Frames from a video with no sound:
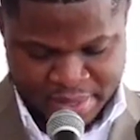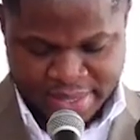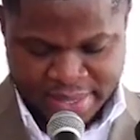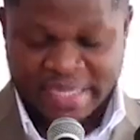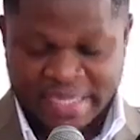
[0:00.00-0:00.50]

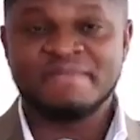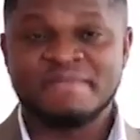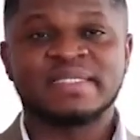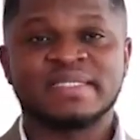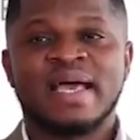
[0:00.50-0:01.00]
this
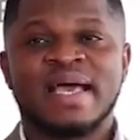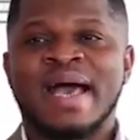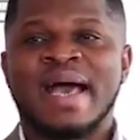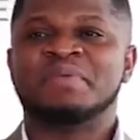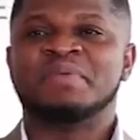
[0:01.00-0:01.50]
government
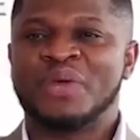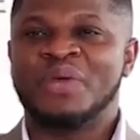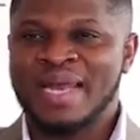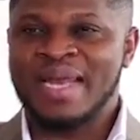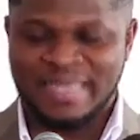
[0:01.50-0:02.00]
has been
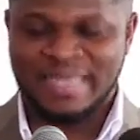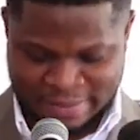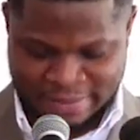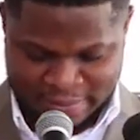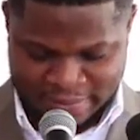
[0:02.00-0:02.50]

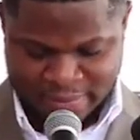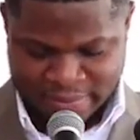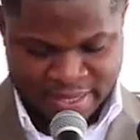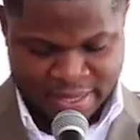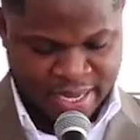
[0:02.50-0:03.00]
relentless
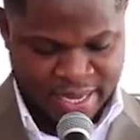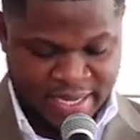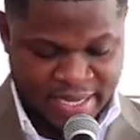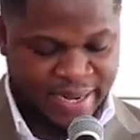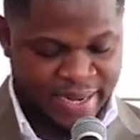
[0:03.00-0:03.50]

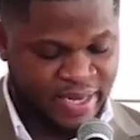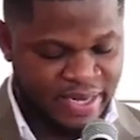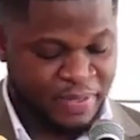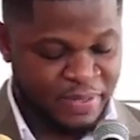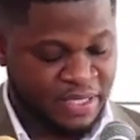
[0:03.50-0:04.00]
in their greedy
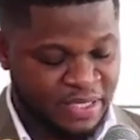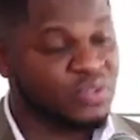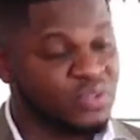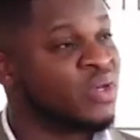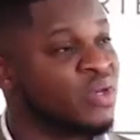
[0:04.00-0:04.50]

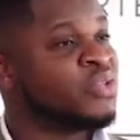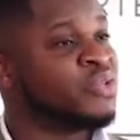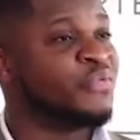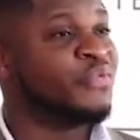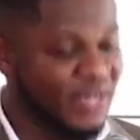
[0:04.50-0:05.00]
pursuit
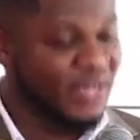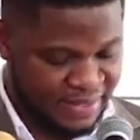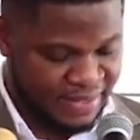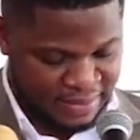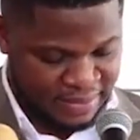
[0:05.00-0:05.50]
to
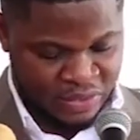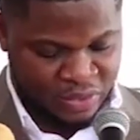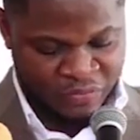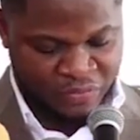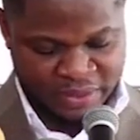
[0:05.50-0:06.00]
fleece the state
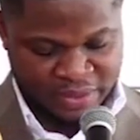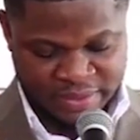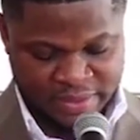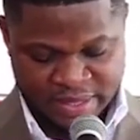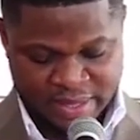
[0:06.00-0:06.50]

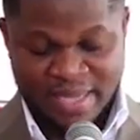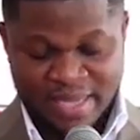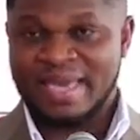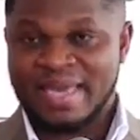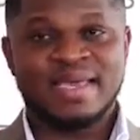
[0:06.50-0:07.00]
coffers.
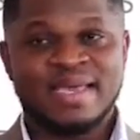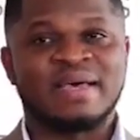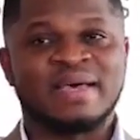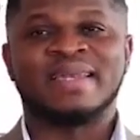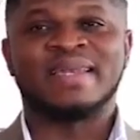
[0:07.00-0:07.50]
Ghanaians
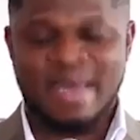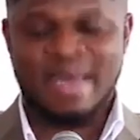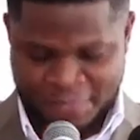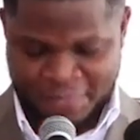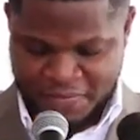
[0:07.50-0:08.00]
have had
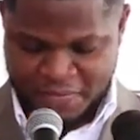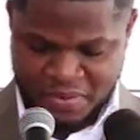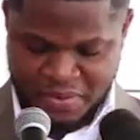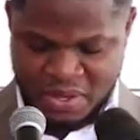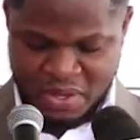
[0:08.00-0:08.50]
enough
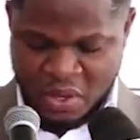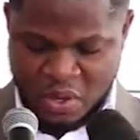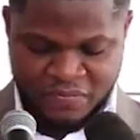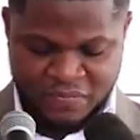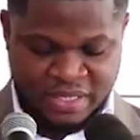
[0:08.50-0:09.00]

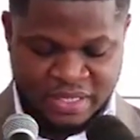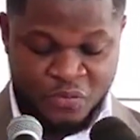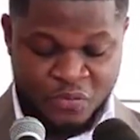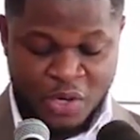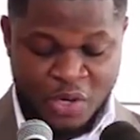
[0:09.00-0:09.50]
of this
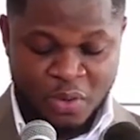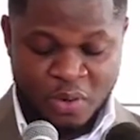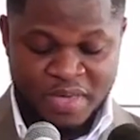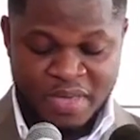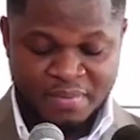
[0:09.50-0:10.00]
Akufo-Addo
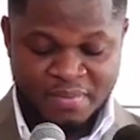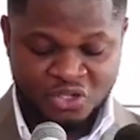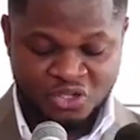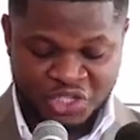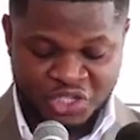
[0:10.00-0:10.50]
Bawumia
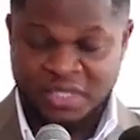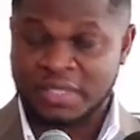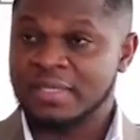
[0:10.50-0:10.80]
administration,